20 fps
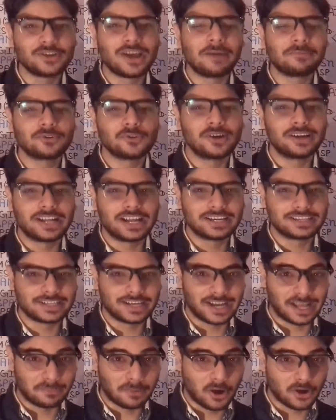you have to
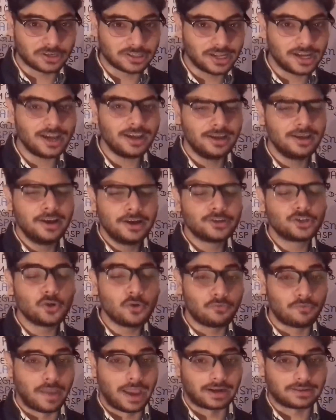understand about the
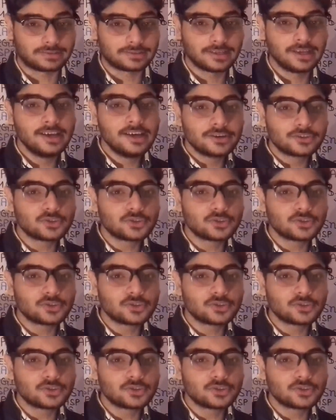two facts.